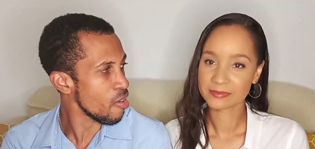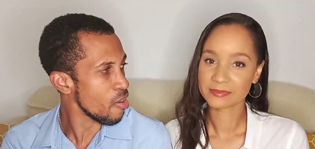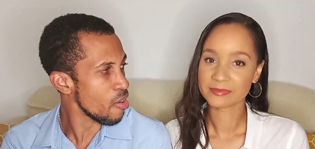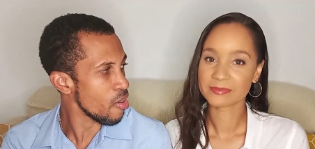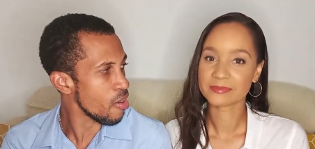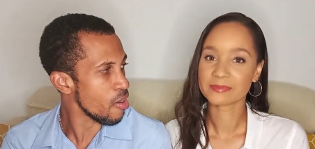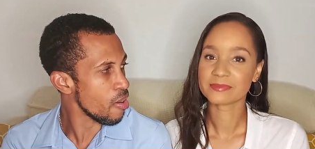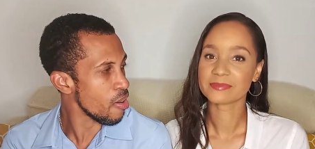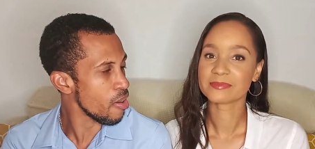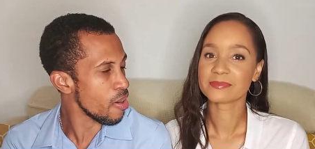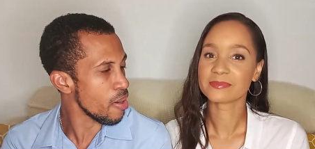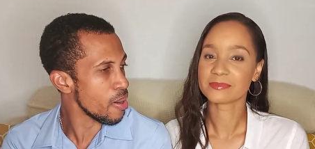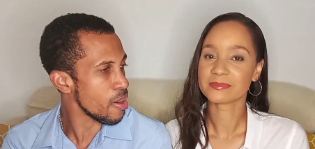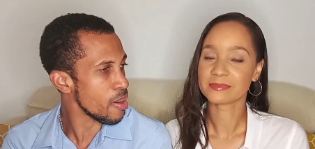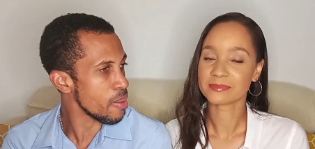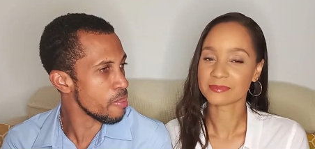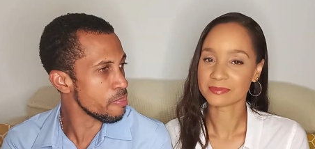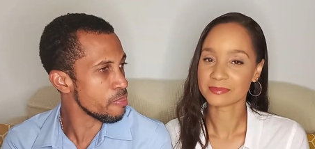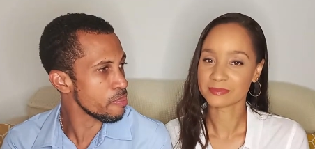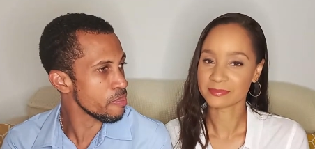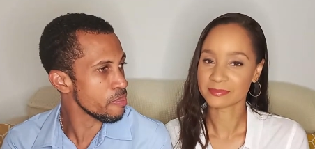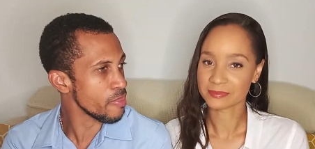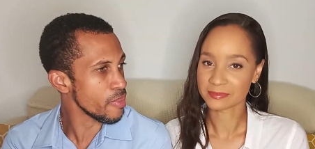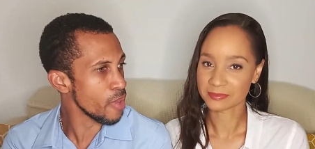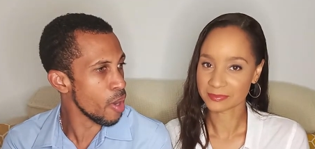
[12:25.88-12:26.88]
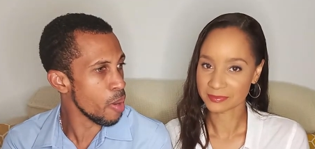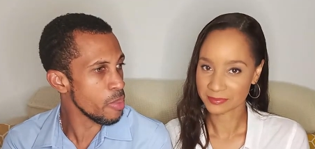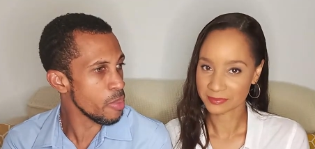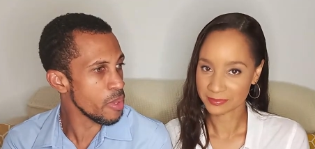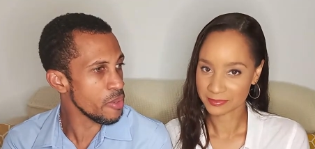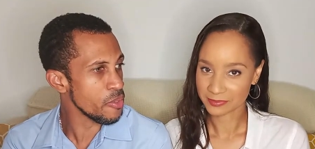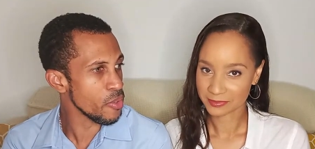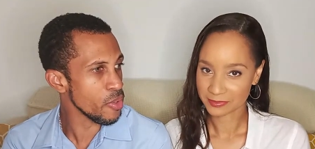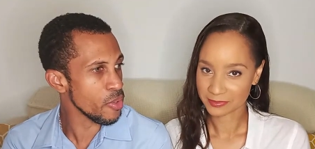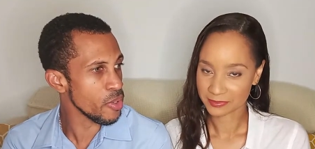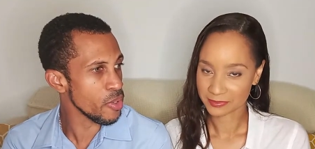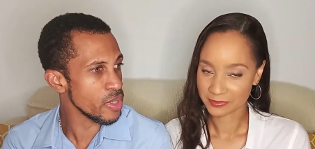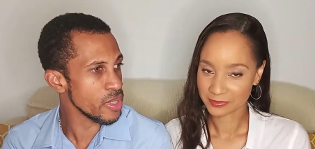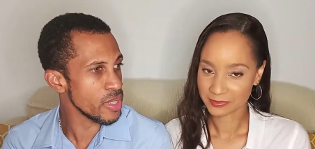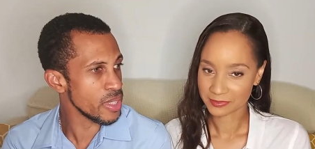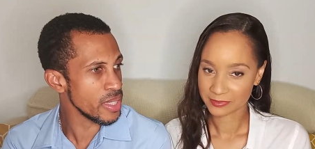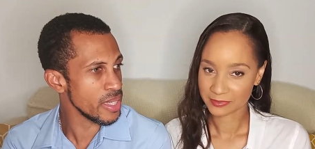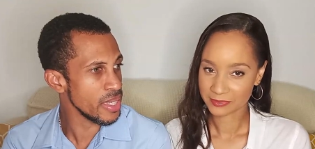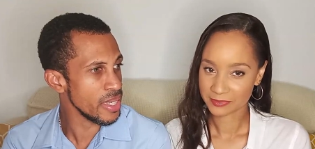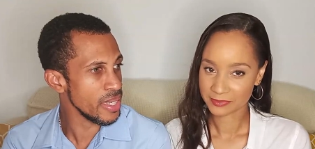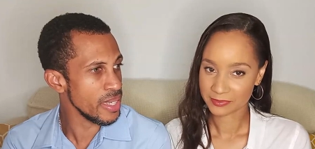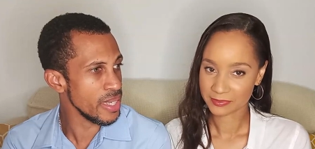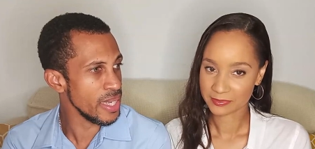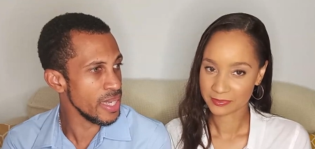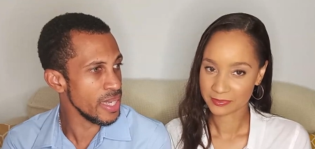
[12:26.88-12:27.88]
Speaker 1: Um, omnivores
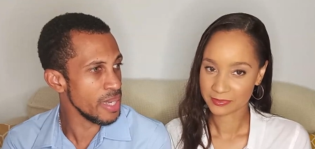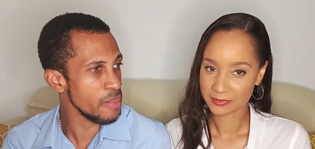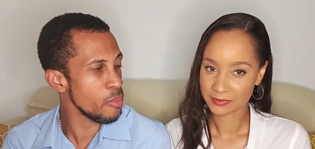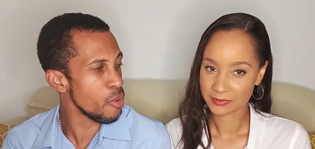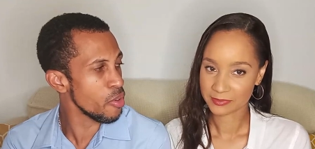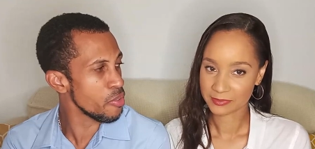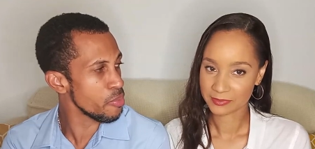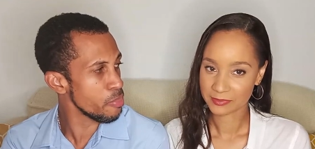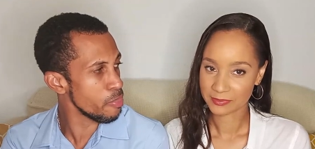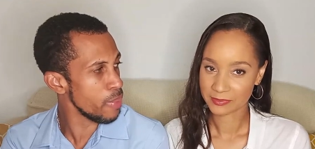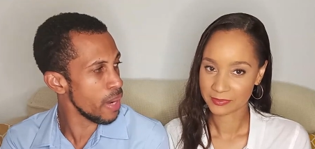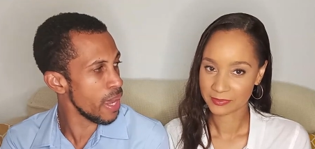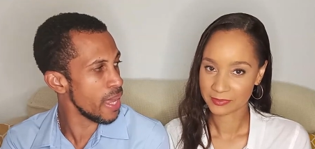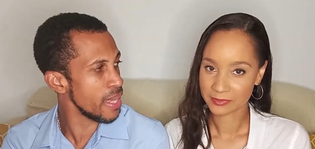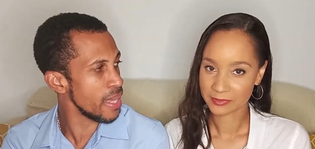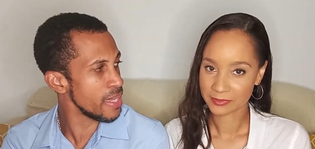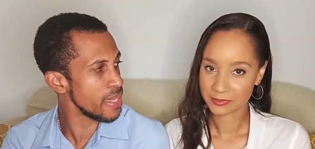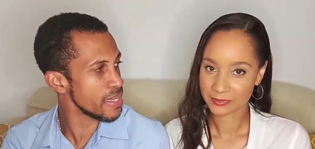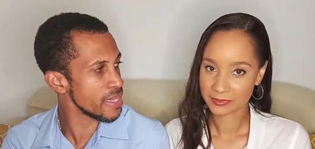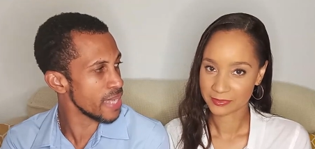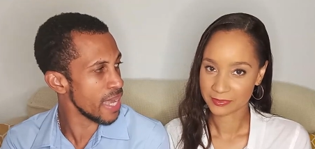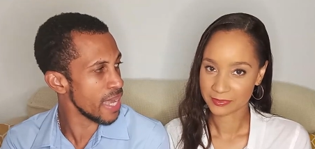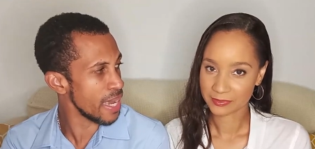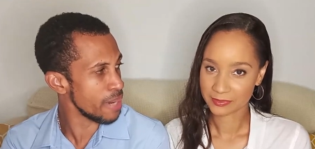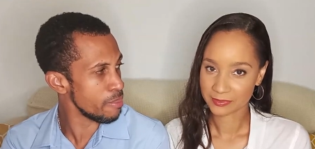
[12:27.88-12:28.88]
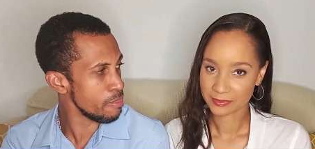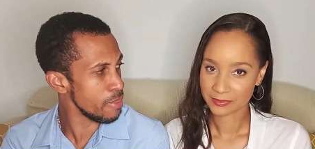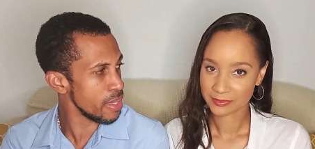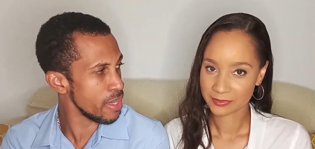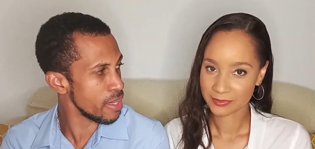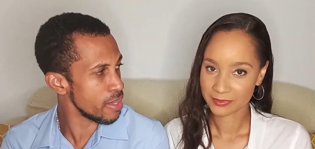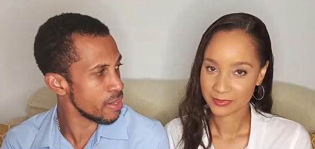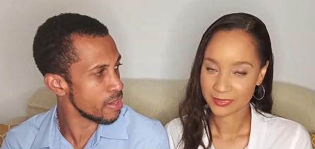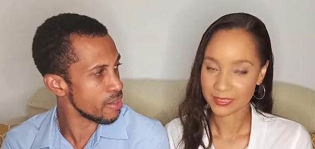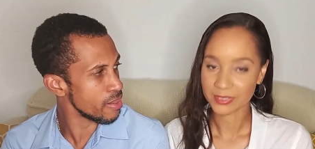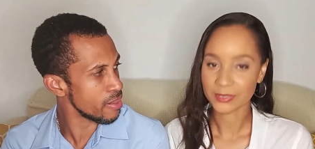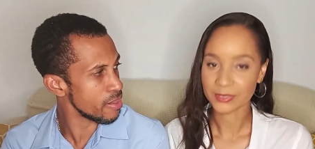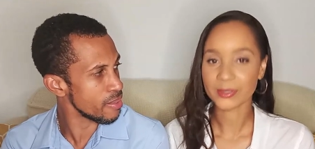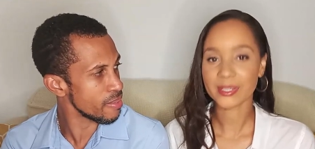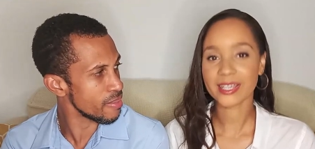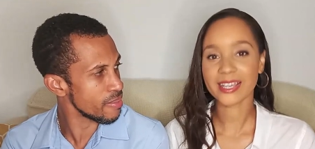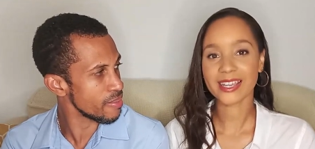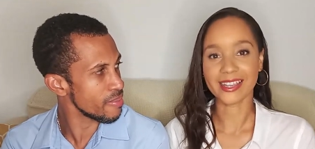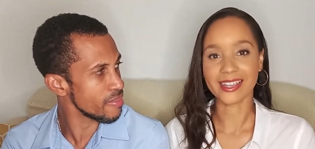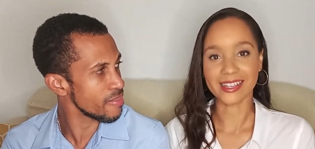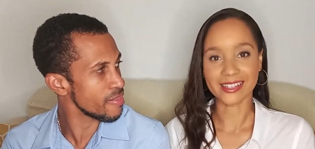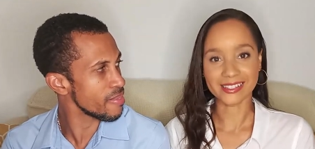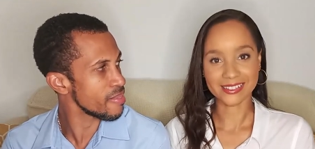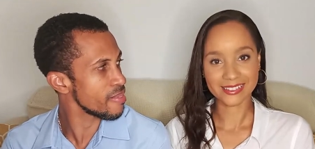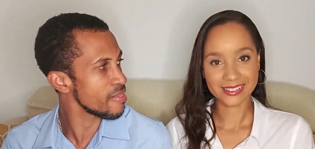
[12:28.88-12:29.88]
eat both plants and meat.
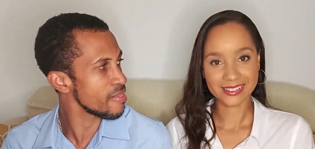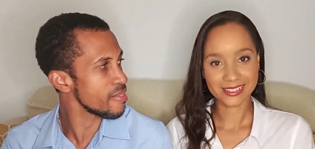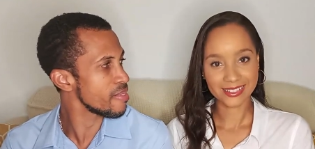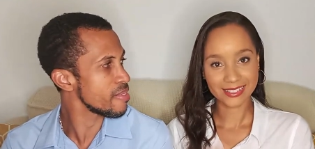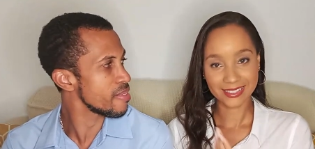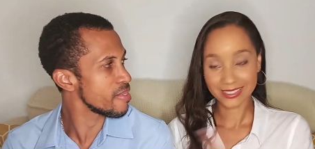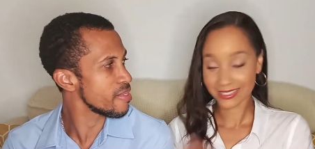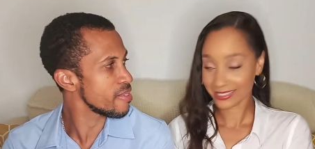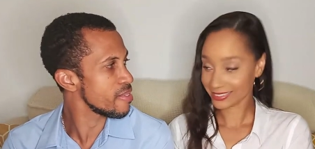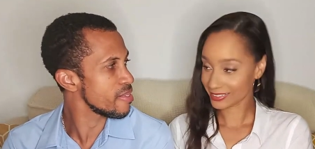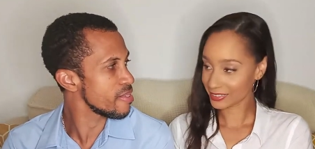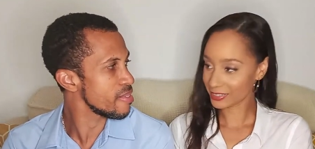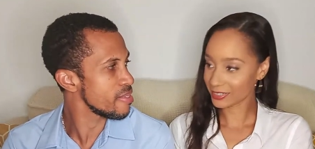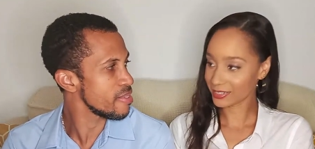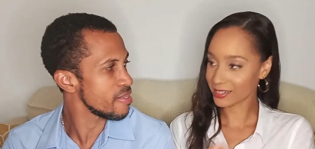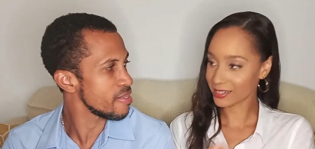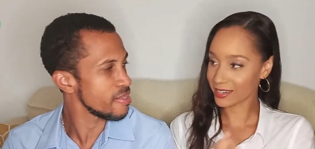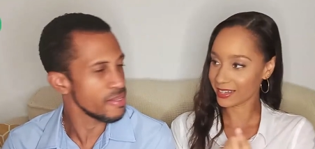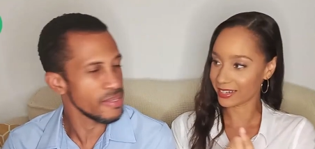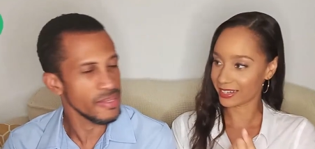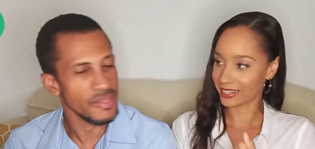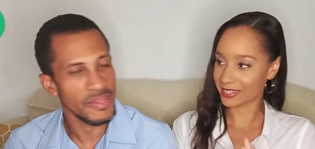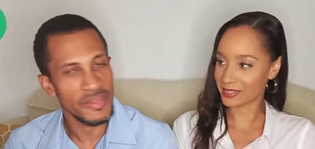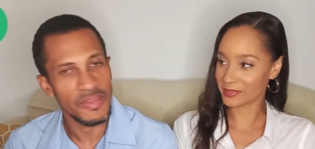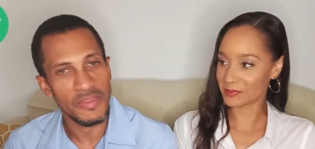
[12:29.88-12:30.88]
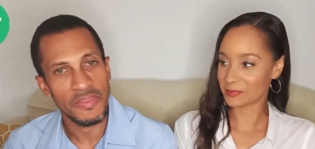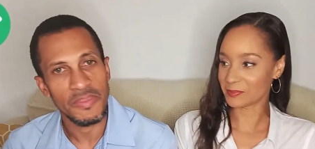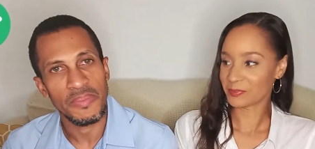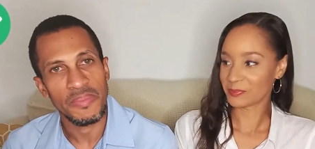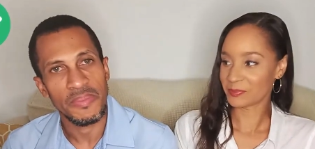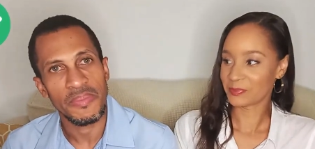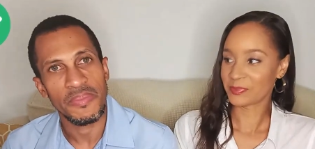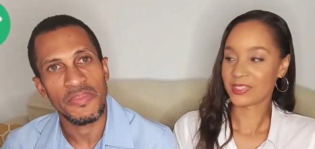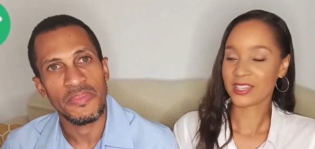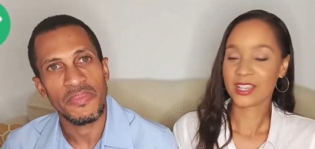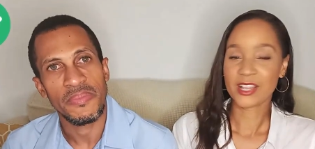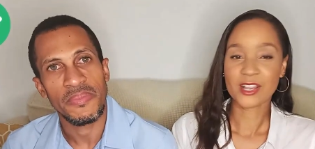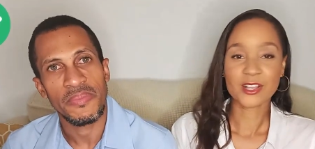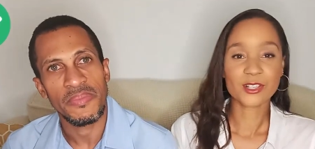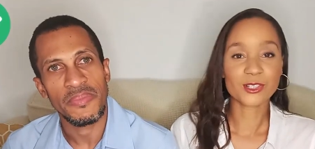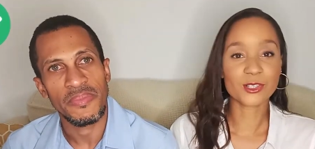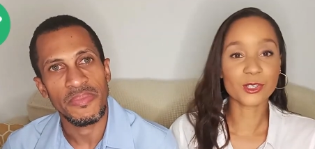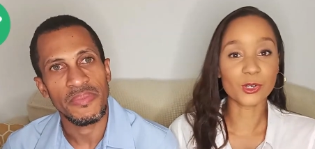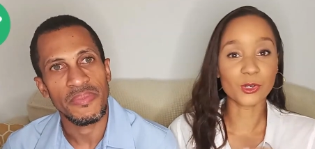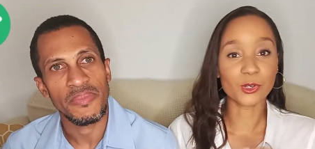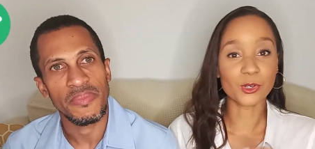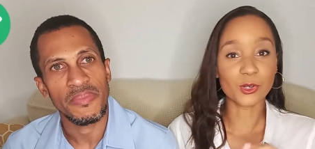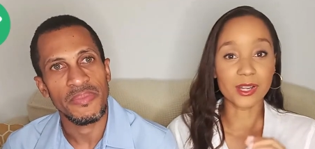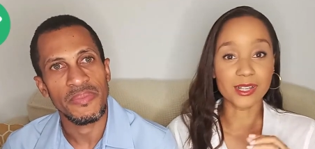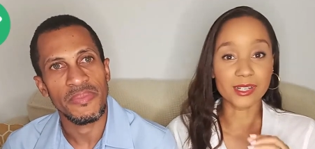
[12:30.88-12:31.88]
Speaker 2: Okay, you got it.
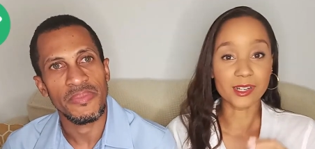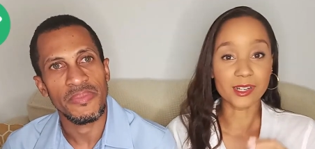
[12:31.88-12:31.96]
So an